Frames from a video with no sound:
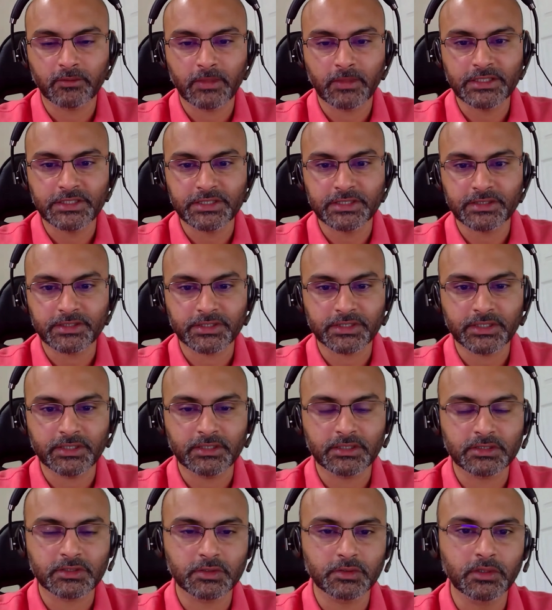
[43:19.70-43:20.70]
my JIT
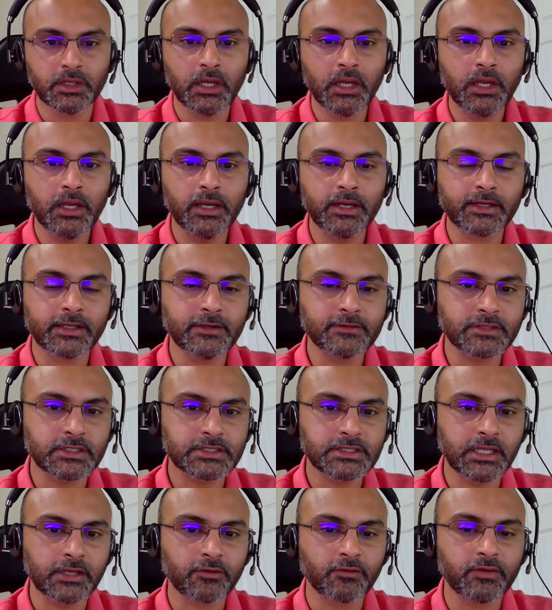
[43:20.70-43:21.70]
change. So it gives
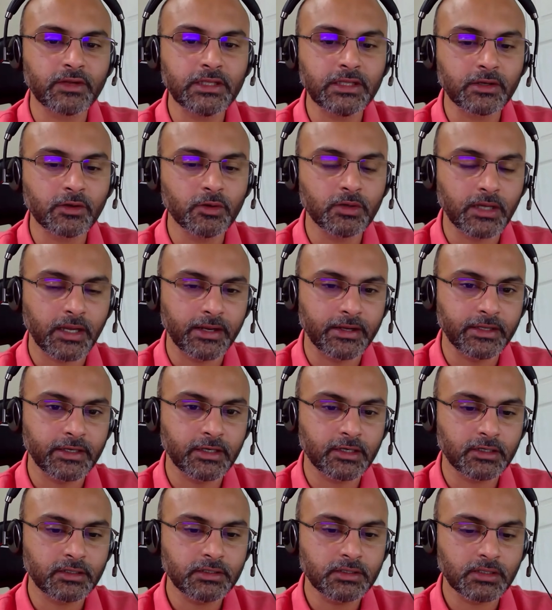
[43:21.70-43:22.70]
us like really good
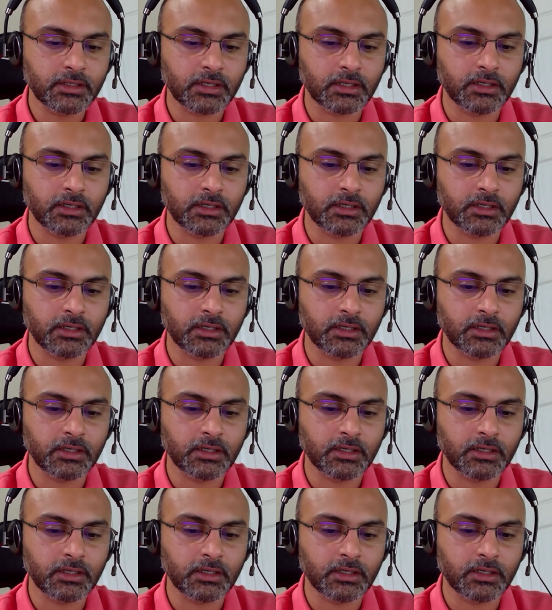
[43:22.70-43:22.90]
idea,